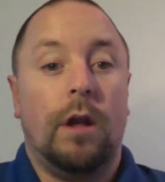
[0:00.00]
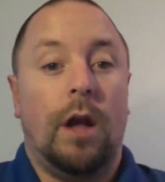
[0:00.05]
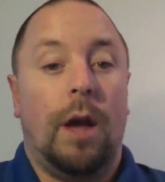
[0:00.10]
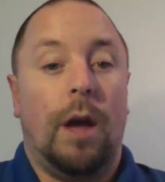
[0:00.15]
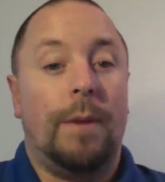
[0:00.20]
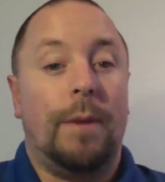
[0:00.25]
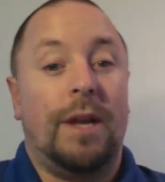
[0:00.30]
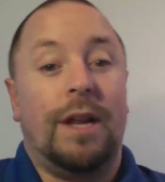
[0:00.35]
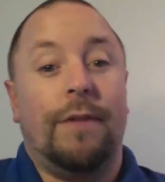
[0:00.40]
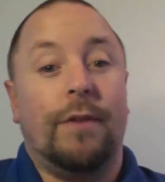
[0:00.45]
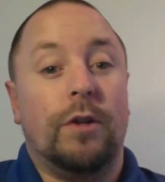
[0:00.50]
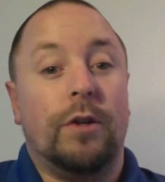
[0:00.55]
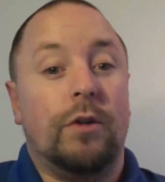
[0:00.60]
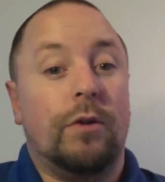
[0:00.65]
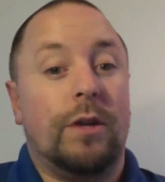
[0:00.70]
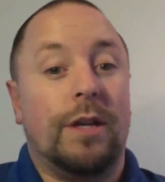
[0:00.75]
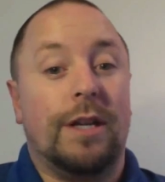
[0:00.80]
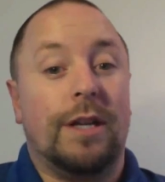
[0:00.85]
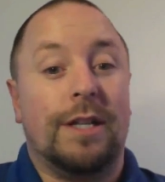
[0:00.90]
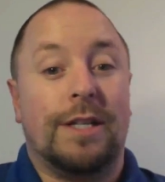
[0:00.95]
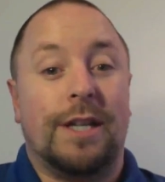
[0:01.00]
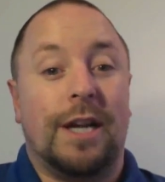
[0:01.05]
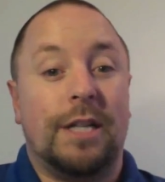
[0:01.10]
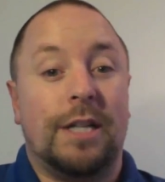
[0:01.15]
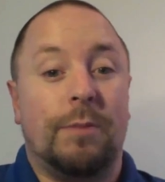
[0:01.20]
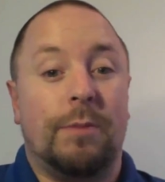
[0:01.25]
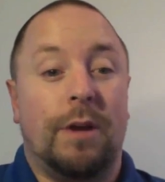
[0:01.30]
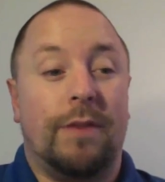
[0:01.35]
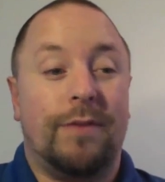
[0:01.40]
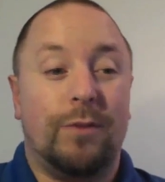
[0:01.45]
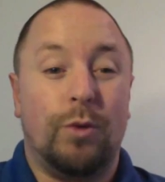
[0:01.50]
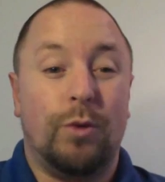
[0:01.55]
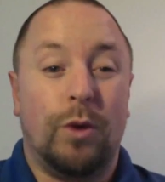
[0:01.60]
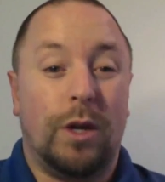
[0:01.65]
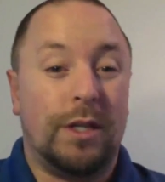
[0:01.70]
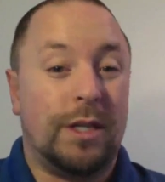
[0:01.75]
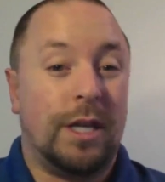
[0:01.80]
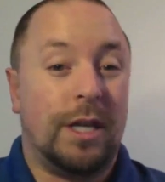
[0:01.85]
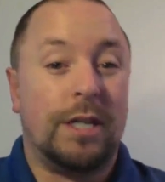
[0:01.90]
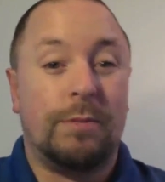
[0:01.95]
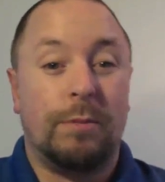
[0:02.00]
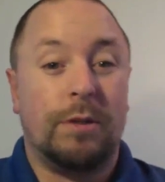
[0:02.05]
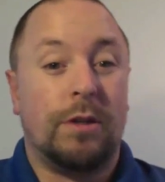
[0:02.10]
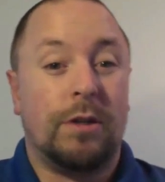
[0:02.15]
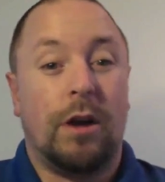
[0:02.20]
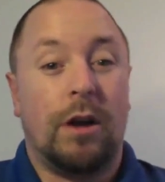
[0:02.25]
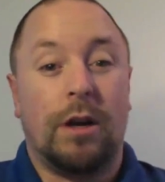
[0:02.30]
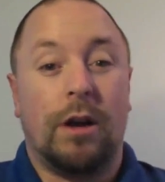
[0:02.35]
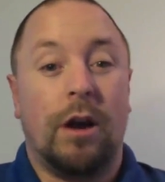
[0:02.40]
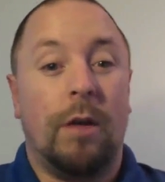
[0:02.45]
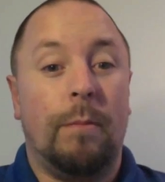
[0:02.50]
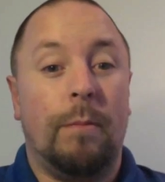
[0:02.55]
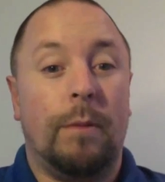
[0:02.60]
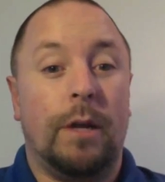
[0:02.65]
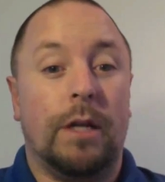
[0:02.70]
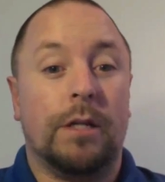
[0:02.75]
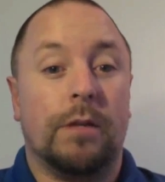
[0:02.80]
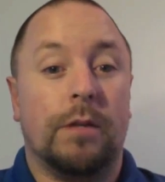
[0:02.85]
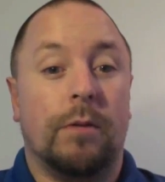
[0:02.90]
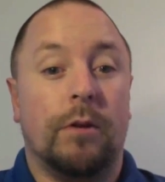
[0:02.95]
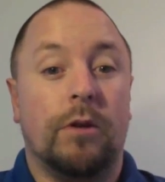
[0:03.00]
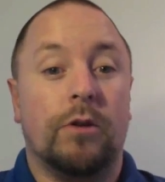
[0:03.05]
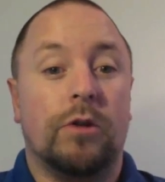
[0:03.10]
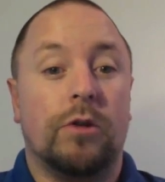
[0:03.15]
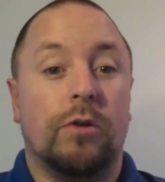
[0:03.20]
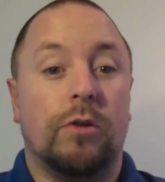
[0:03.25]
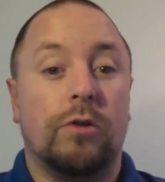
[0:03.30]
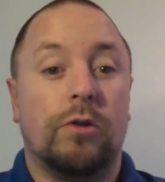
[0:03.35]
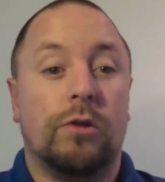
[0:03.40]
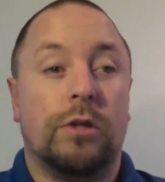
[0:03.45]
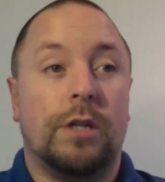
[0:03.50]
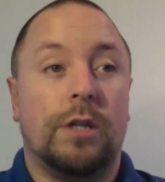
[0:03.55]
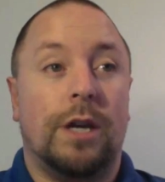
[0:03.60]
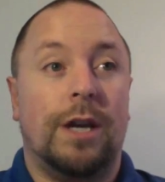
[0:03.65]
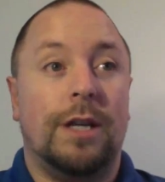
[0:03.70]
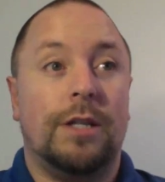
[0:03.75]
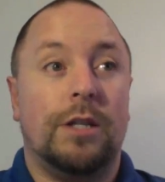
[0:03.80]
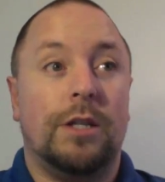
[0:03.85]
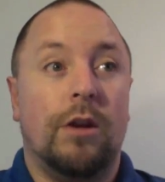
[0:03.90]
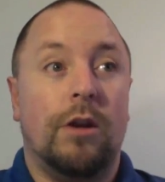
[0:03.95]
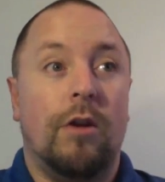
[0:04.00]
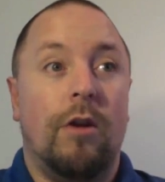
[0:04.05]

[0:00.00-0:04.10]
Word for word: I mean, even doing an assessment, I do assessments on companies on their social sites.